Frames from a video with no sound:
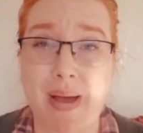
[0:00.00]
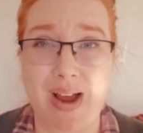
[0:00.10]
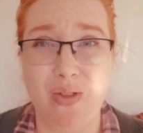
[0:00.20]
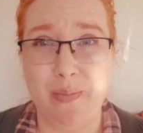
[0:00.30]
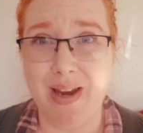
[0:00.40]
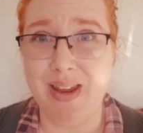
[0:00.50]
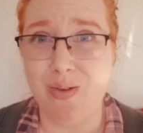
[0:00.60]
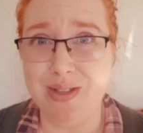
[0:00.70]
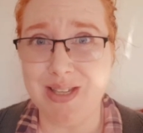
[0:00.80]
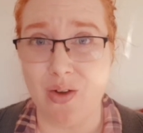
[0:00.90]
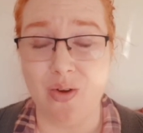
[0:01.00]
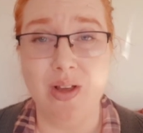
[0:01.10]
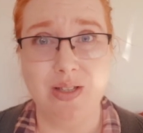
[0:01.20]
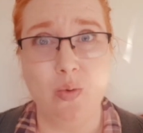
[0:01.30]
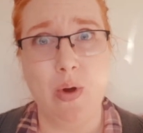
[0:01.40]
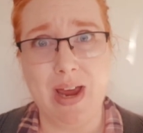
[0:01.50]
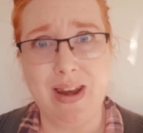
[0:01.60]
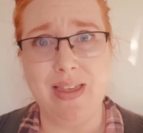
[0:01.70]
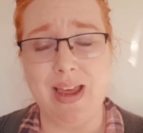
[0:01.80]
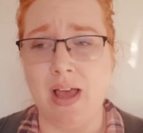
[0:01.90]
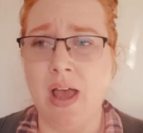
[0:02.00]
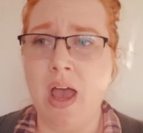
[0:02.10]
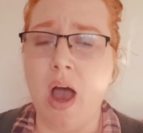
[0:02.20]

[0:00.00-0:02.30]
Bang on the money also. It's a weird thing.